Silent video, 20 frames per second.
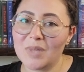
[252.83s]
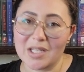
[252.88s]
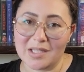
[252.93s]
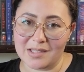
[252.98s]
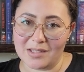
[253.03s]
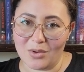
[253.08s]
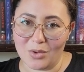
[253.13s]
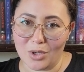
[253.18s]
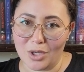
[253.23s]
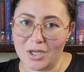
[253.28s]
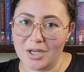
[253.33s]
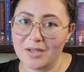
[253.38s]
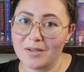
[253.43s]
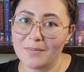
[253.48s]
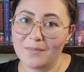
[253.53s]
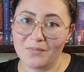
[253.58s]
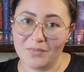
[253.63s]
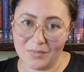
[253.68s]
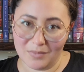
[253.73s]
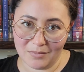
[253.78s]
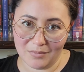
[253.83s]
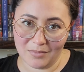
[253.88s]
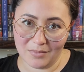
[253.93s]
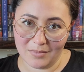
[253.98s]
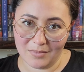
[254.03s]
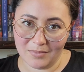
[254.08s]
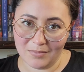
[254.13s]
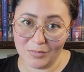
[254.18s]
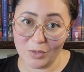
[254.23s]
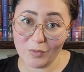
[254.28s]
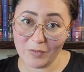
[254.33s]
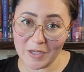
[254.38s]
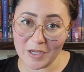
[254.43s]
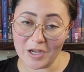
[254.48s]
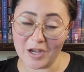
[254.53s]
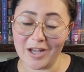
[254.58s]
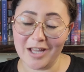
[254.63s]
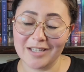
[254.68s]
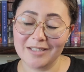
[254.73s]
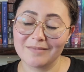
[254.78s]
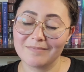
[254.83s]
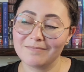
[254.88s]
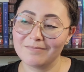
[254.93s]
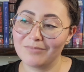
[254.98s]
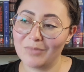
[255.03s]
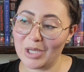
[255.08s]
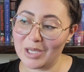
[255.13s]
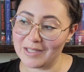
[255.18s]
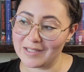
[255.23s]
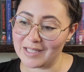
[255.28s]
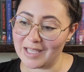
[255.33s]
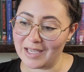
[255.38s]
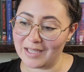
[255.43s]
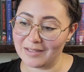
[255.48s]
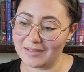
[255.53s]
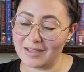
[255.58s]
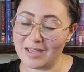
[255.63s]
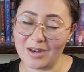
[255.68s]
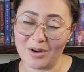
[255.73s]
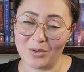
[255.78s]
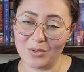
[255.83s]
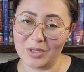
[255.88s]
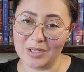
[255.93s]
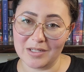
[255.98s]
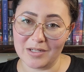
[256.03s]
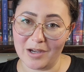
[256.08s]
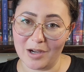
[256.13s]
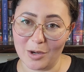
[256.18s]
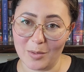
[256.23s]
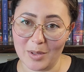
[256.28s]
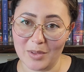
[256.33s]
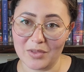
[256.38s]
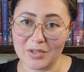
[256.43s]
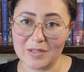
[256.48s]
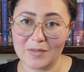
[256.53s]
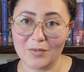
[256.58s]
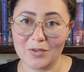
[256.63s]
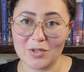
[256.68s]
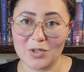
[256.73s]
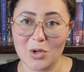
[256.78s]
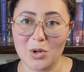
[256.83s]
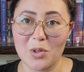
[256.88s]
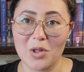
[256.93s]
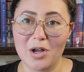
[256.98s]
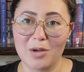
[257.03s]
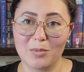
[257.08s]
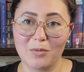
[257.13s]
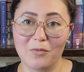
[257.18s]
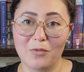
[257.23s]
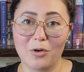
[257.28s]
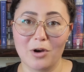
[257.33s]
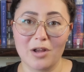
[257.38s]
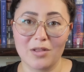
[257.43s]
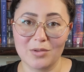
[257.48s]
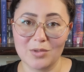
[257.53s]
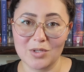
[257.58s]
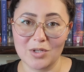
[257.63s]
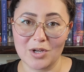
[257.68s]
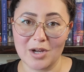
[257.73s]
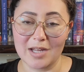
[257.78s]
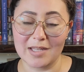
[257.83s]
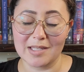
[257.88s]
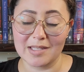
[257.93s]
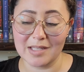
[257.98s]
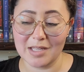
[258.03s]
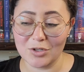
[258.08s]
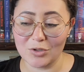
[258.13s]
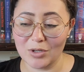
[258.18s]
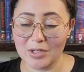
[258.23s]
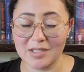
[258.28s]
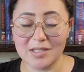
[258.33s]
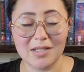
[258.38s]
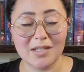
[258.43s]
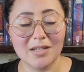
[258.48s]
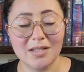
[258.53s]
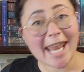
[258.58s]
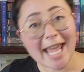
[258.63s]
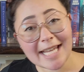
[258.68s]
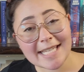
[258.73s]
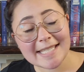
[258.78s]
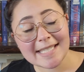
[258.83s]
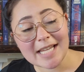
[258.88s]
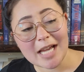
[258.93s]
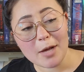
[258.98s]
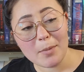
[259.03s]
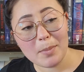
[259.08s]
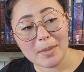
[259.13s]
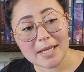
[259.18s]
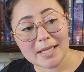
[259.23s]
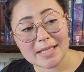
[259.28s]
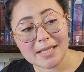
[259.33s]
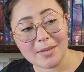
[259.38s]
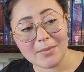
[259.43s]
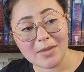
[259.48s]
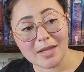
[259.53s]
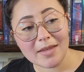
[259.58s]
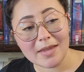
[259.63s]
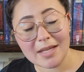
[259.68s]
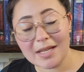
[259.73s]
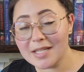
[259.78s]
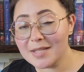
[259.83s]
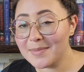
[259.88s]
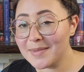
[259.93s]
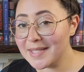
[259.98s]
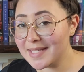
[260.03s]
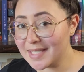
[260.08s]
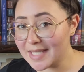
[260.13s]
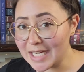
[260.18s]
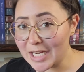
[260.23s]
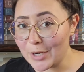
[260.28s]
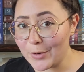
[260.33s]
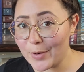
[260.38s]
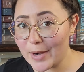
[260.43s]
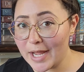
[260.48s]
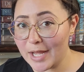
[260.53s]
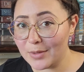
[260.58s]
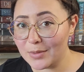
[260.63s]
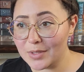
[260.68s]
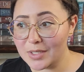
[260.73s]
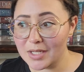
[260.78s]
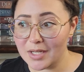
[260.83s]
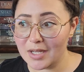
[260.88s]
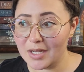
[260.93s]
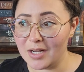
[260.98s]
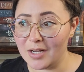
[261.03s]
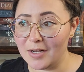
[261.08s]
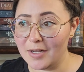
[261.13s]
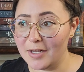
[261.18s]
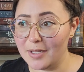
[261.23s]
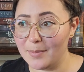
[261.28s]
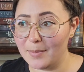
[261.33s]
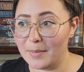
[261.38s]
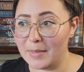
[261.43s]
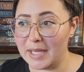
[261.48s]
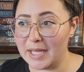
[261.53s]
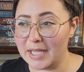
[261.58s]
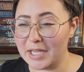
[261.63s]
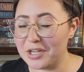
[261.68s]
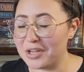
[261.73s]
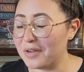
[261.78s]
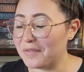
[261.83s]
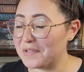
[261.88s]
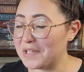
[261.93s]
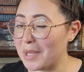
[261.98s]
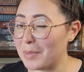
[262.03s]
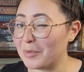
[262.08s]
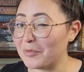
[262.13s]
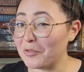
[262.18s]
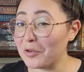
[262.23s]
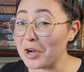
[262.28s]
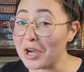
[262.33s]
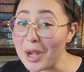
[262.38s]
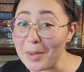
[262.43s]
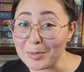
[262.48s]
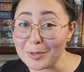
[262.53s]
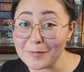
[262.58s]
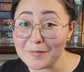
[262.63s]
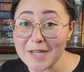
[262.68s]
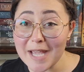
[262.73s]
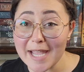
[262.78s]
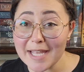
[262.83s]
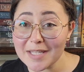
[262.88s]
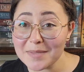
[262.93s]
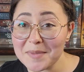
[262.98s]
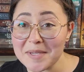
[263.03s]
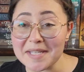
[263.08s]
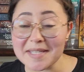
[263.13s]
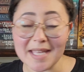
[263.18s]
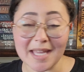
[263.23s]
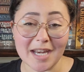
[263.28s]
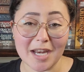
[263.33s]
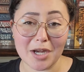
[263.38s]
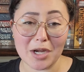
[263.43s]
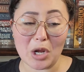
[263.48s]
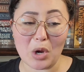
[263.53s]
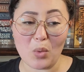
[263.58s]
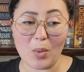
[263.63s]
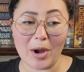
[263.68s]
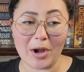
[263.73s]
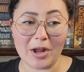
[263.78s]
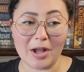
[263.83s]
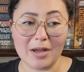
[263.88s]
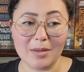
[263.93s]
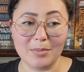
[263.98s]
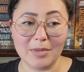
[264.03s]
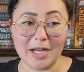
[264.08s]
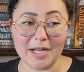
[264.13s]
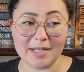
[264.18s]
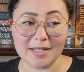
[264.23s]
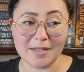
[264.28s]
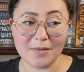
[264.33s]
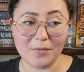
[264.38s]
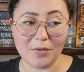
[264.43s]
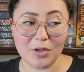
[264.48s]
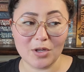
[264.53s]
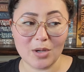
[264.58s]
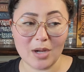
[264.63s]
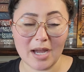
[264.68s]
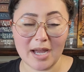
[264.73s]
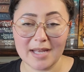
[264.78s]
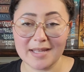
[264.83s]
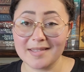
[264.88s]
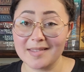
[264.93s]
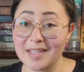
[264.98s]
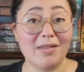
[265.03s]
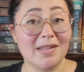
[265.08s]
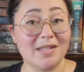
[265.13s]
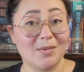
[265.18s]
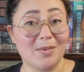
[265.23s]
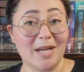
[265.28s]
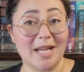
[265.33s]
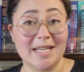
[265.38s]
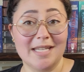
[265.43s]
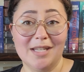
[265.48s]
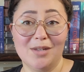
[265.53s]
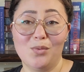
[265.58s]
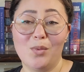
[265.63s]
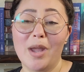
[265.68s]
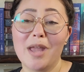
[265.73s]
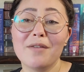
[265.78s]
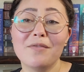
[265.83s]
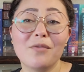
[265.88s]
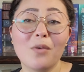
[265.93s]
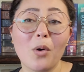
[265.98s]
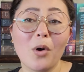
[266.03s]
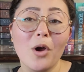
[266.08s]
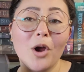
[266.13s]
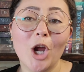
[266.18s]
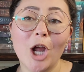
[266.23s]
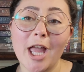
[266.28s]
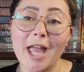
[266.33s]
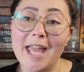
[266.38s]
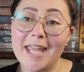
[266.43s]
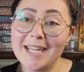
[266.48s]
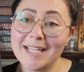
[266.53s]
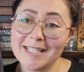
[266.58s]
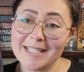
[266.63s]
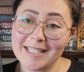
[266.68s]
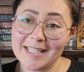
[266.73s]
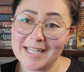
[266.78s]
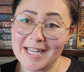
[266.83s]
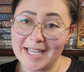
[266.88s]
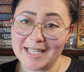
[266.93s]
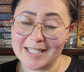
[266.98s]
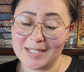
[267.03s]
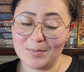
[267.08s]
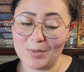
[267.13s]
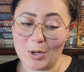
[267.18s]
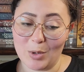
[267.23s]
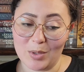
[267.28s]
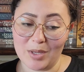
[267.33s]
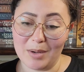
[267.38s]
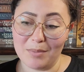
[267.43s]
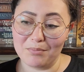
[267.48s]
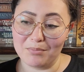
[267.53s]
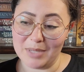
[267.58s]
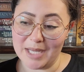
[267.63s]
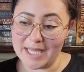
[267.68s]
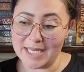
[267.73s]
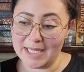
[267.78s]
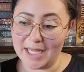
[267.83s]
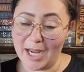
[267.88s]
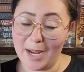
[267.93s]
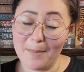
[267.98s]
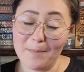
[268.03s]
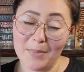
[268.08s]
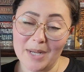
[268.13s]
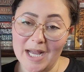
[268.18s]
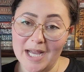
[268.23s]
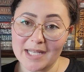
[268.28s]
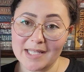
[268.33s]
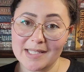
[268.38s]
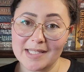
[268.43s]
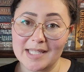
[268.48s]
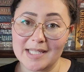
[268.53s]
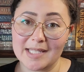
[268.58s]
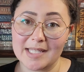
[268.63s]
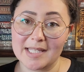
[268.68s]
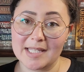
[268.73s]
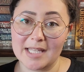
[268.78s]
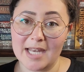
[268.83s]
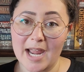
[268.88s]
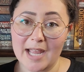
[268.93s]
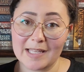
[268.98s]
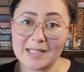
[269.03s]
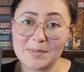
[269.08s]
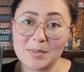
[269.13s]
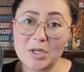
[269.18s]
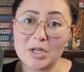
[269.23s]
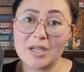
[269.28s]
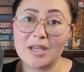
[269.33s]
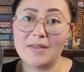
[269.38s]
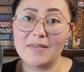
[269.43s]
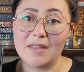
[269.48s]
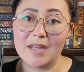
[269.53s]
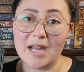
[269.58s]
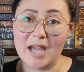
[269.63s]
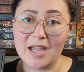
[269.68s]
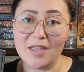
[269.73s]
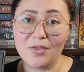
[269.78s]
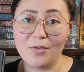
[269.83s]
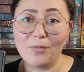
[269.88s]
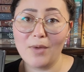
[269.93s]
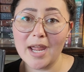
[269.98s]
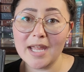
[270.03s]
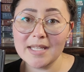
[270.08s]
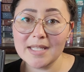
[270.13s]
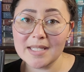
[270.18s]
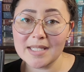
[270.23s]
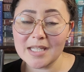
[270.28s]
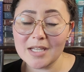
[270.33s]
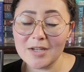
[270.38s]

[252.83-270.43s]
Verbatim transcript: It's so good. Moving on, because I can only talk about this for so long before I lose your guys' interest. Next up is something that has been sitting around on my coffee table for a couple of days because I didn't know where to unbox it for you guys. This one I did wait for, and it's the next Broken Binding box. This is the next book in the Ninth Rain